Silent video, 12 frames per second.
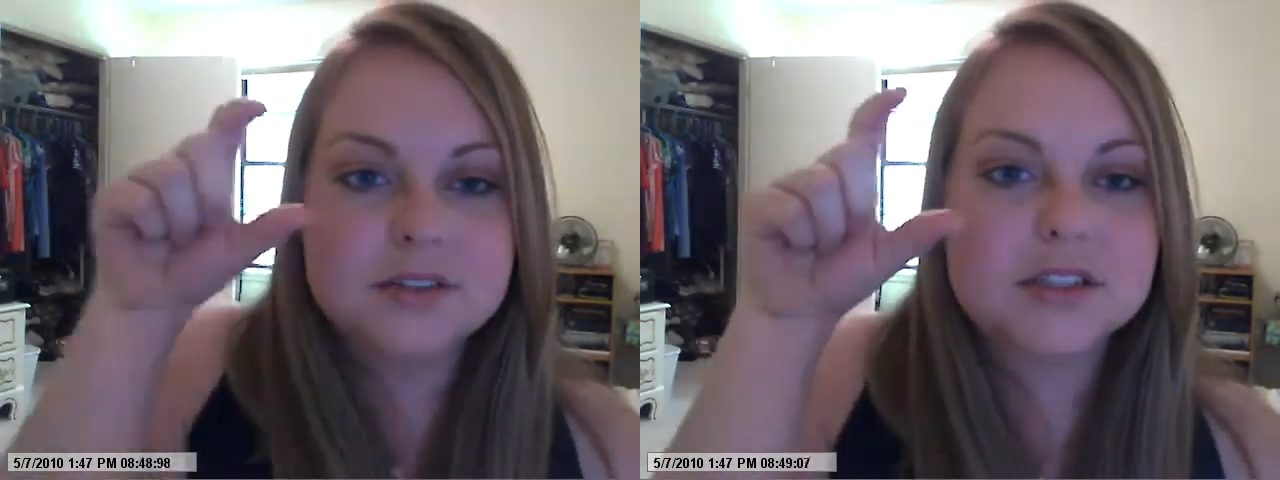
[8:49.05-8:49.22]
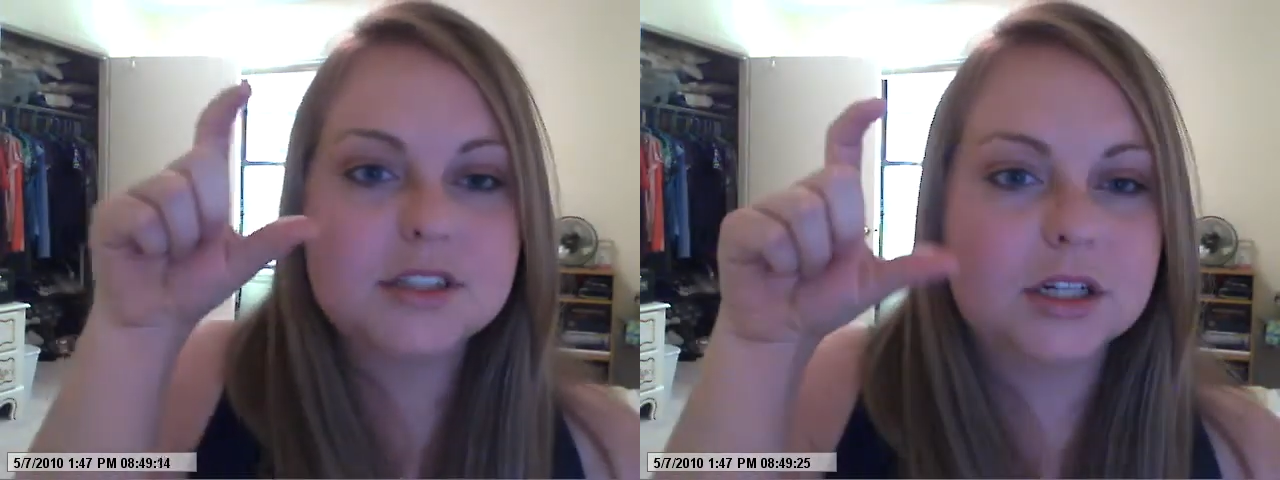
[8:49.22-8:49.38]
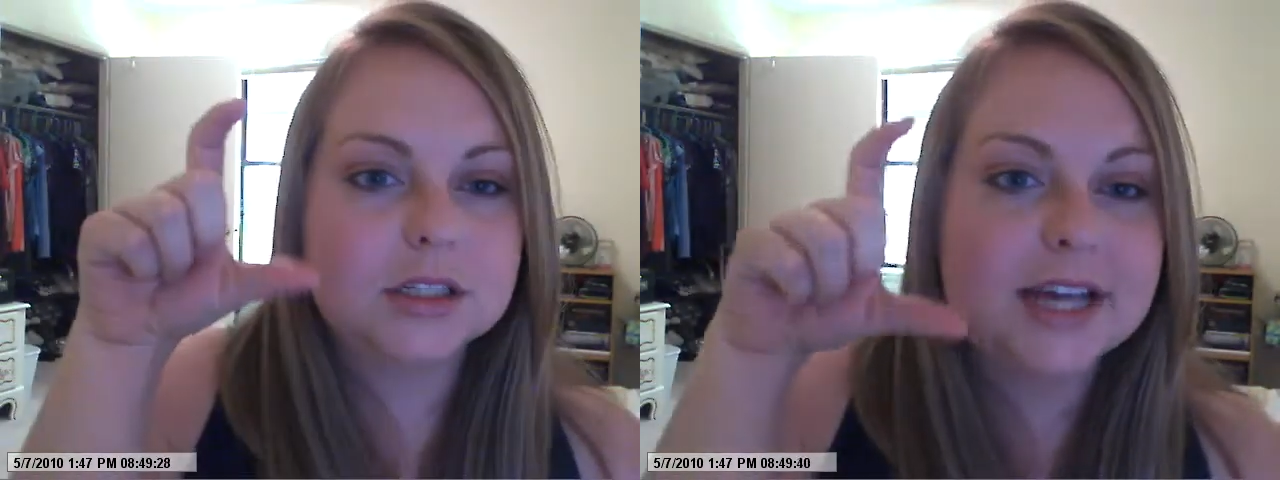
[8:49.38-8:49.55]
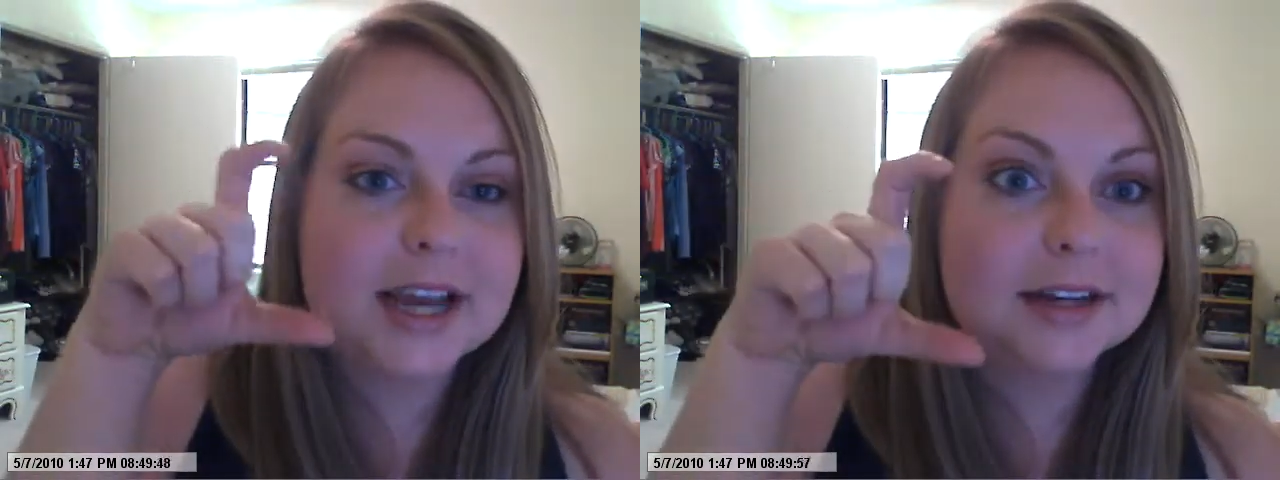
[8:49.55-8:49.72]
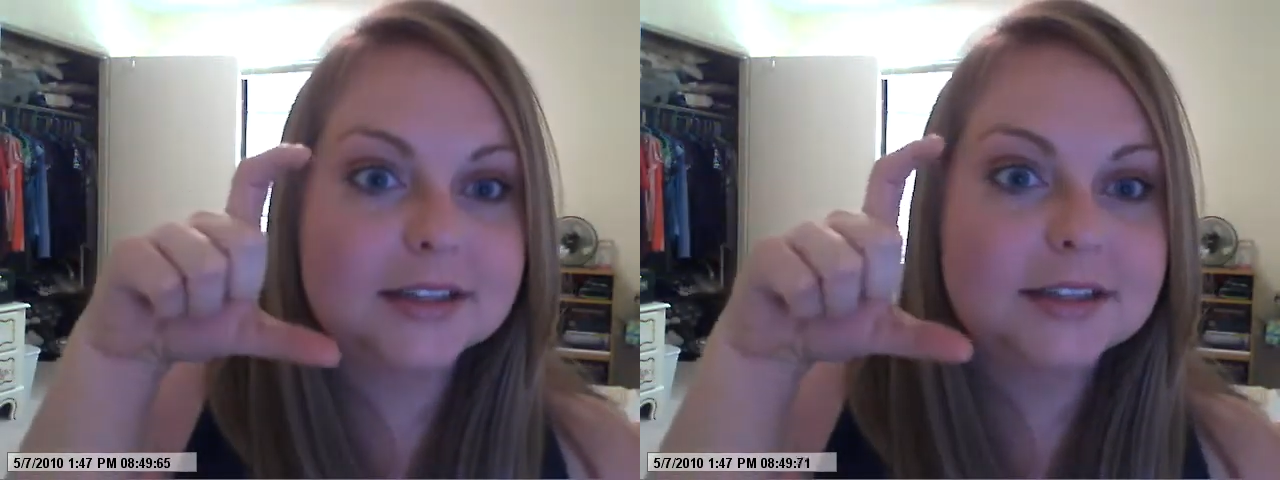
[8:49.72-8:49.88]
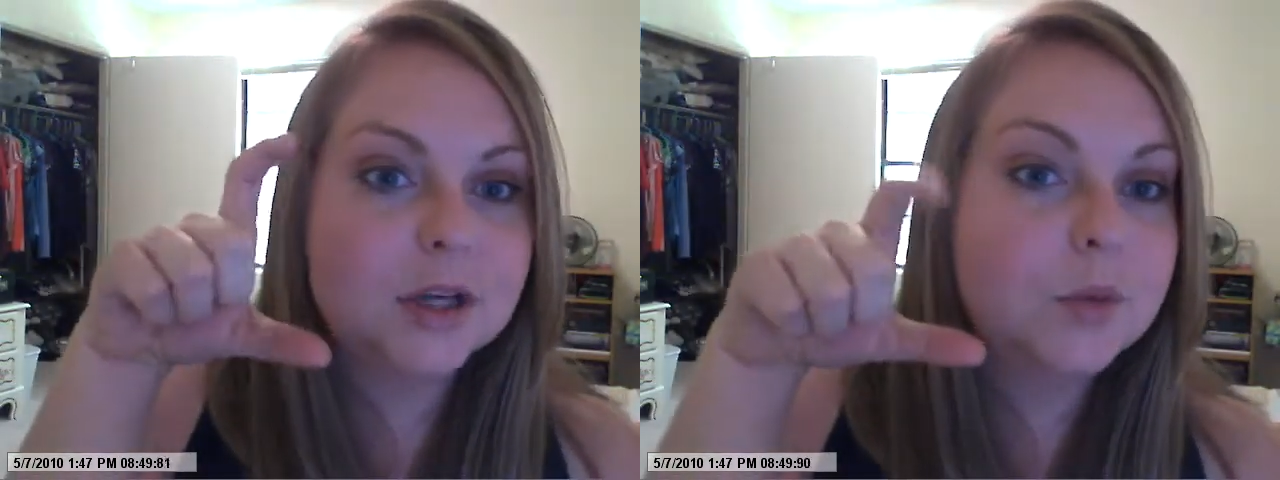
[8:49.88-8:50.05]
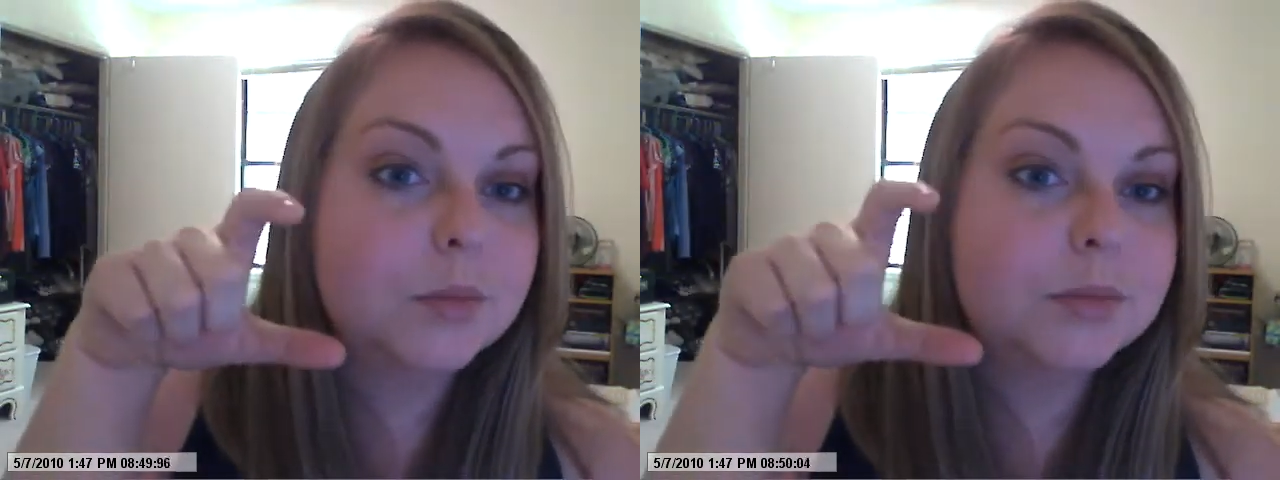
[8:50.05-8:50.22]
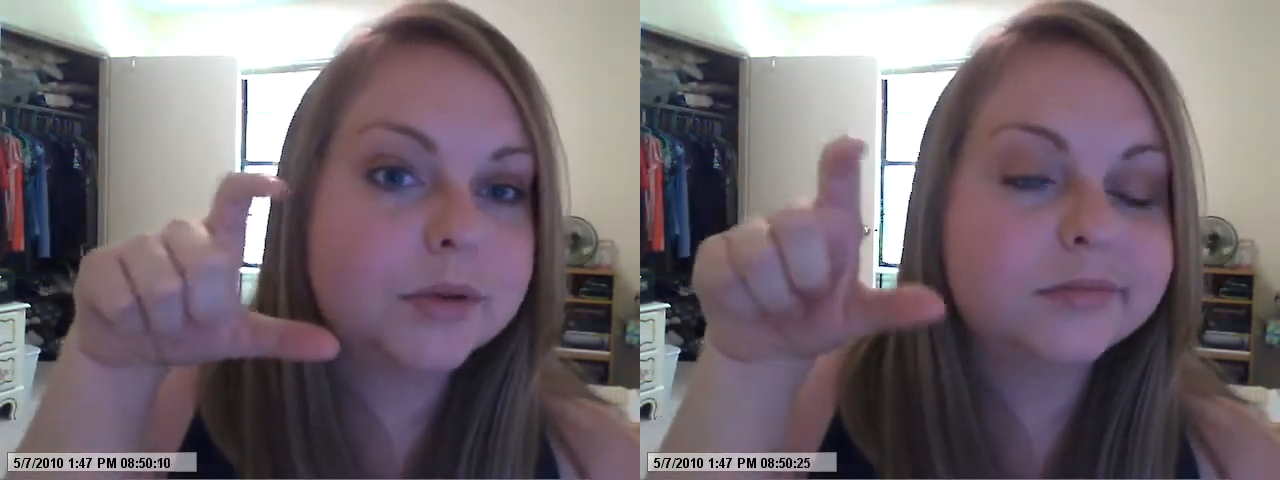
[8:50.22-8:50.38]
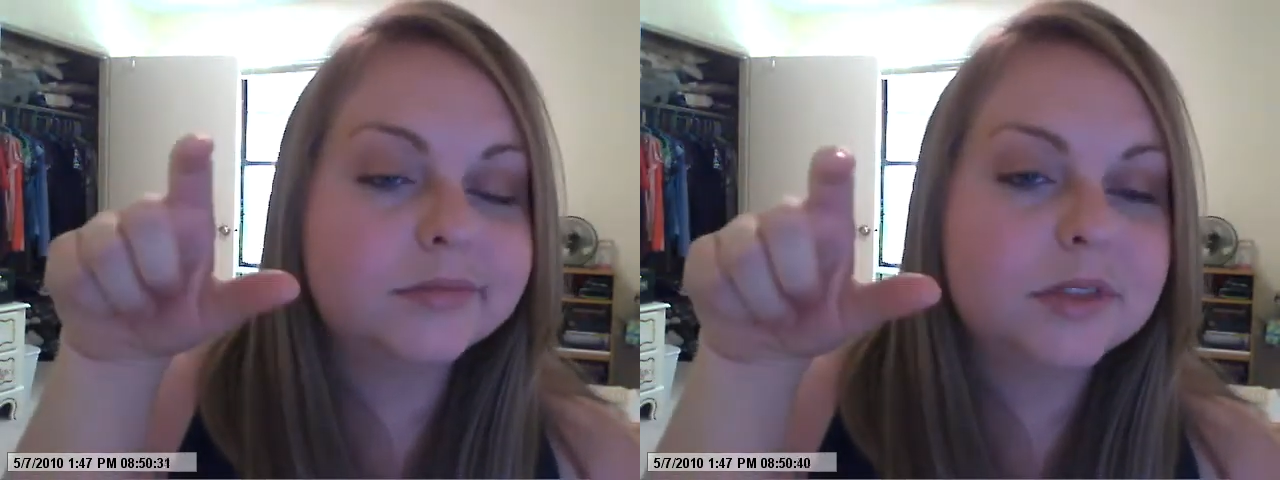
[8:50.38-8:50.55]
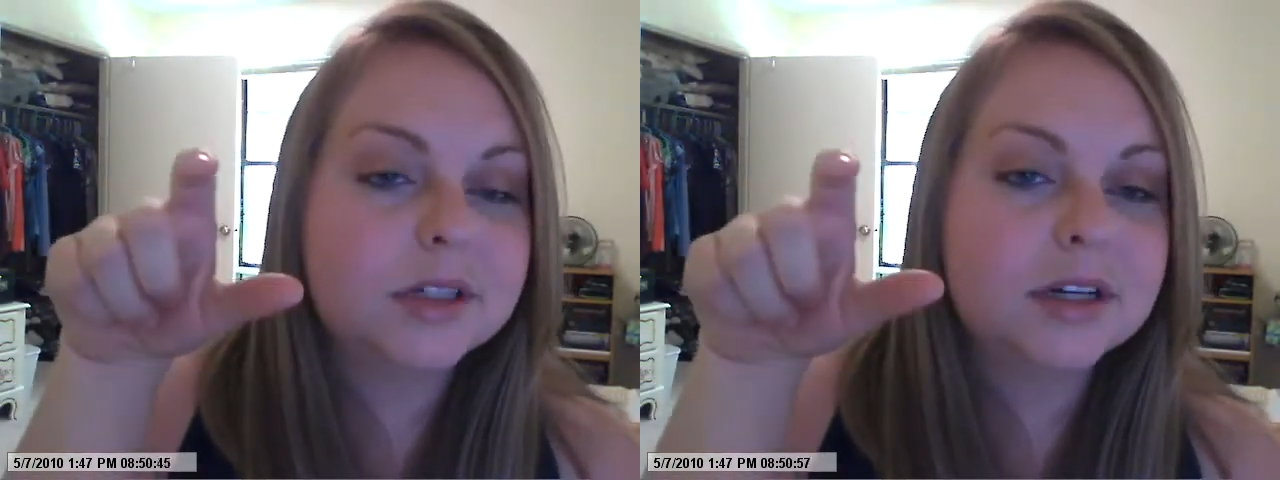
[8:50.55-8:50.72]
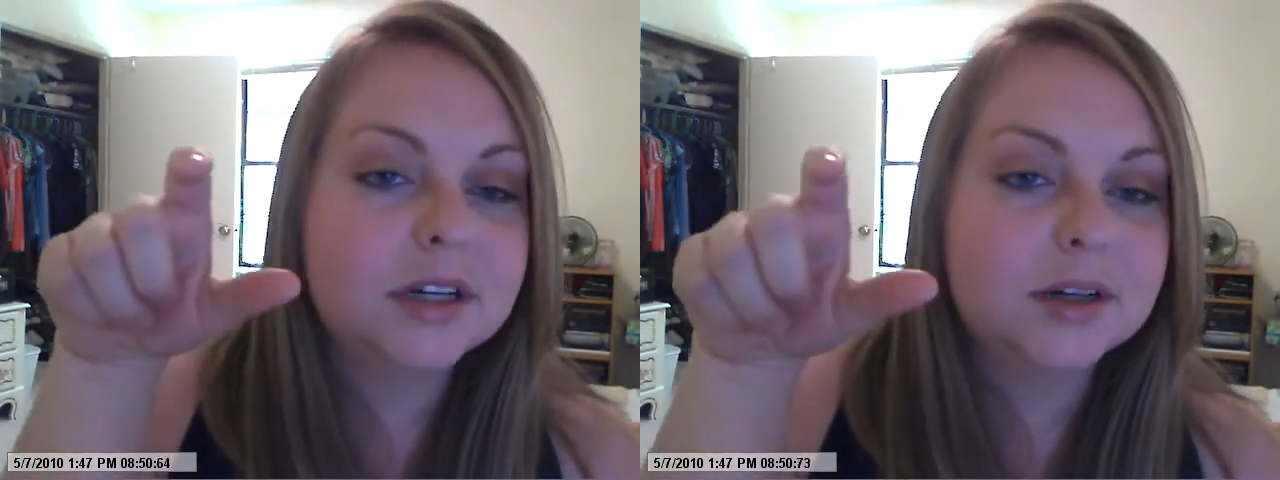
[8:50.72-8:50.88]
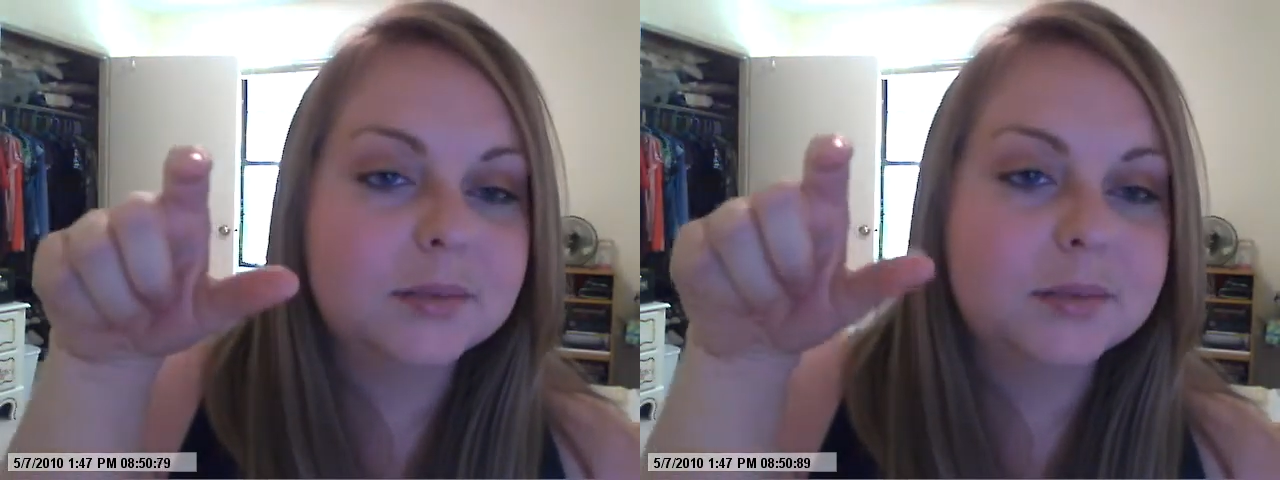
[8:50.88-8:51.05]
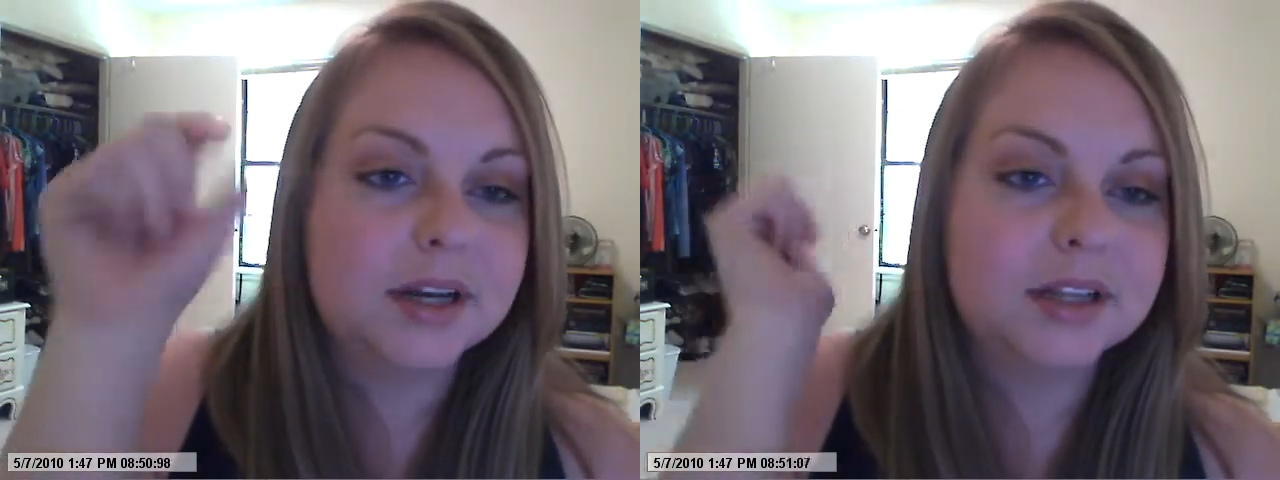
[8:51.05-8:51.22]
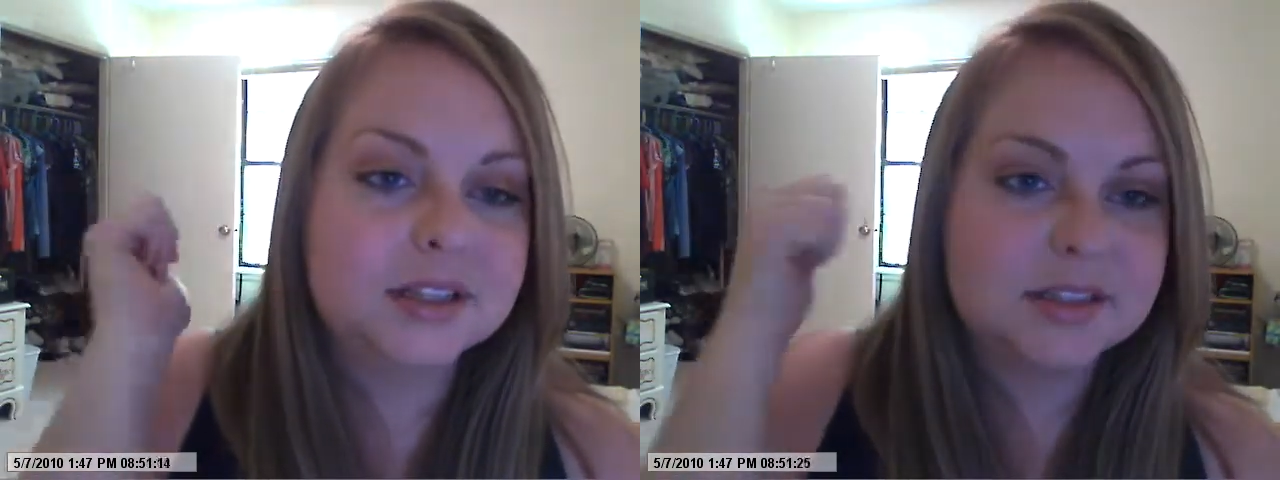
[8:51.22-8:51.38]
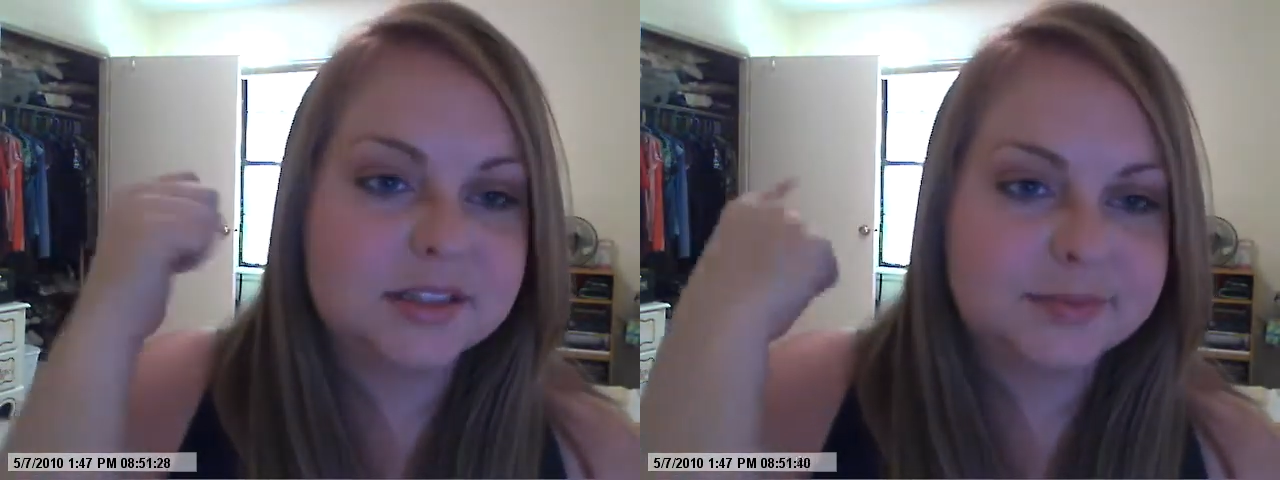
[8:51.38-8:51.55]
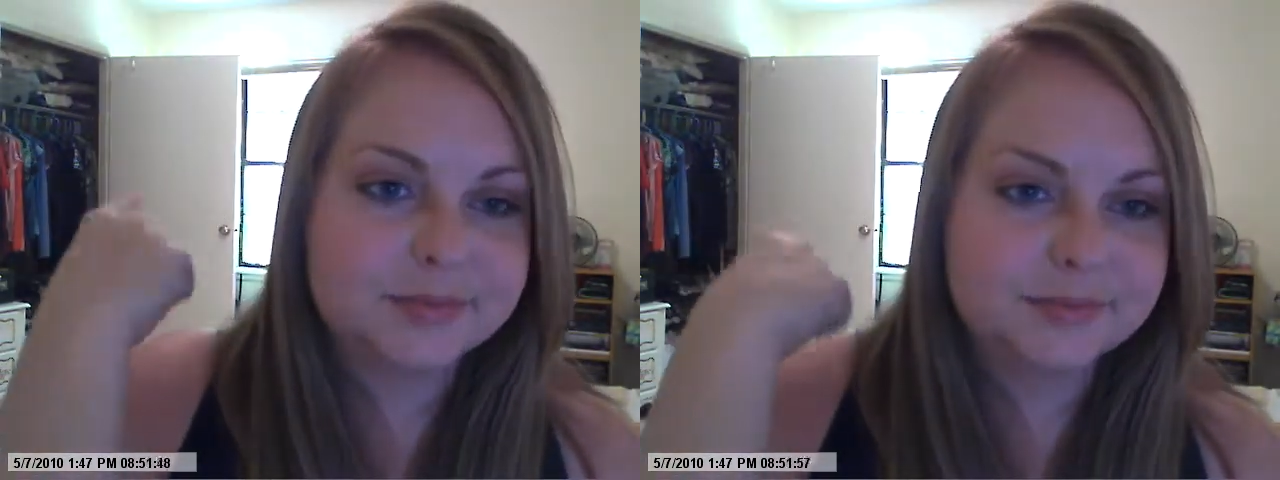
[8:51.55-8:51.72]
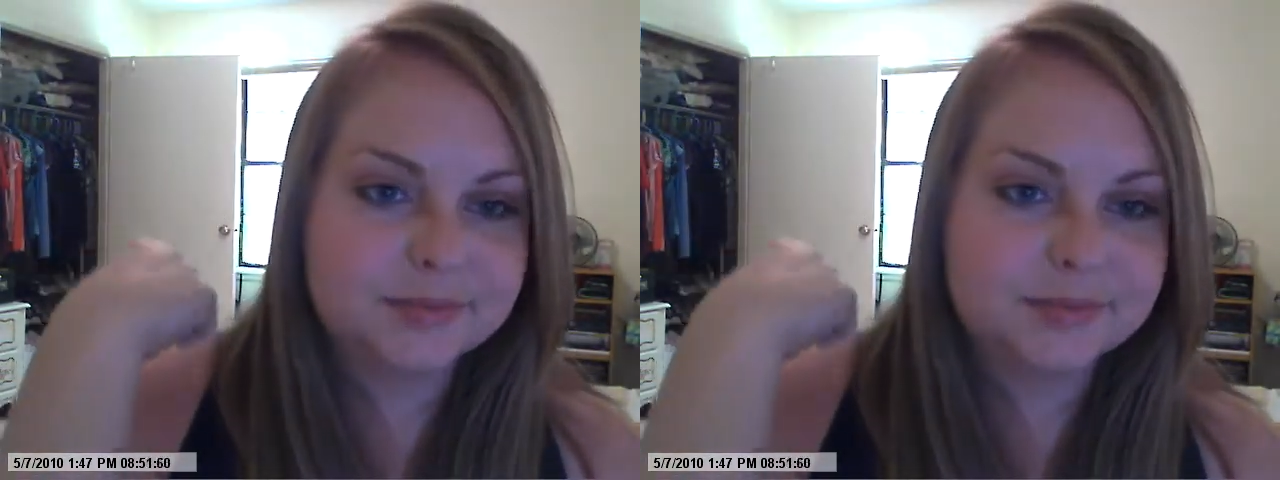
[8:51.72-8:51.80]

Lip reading: Sultana soap, but it's